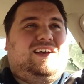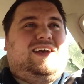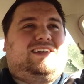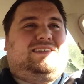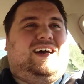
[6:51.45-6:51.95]

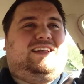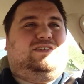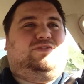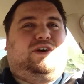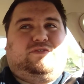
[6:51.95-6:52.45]
It's not
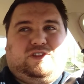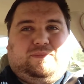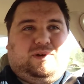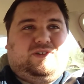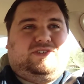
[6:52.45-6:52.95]
as fun for the
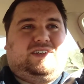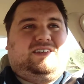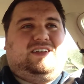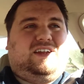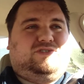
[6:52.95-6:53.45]

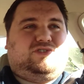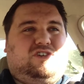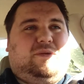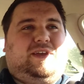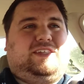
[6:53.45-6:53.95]
person,
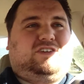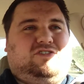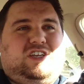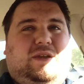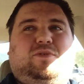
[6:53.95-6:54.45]
screaming at their
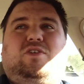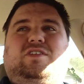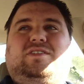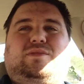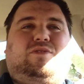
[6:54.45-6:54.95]
keyboard
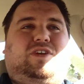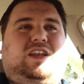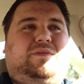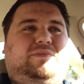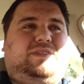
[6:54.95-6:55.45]
and throwing
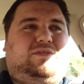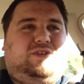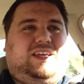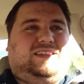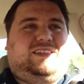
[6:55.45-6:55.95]
it
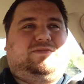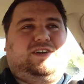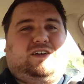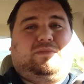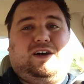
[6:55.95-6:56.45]
at the
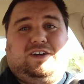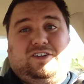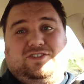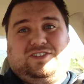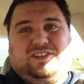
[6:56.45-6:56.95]
fucking
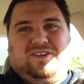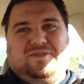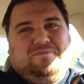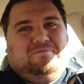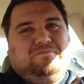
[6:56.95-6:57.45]
monitor. So,
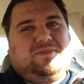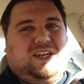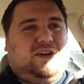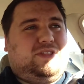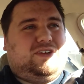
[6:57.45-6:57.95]

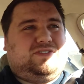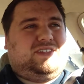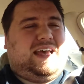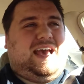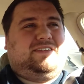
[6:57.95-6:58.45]
there's
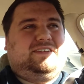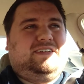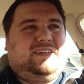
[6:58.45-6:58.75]
that.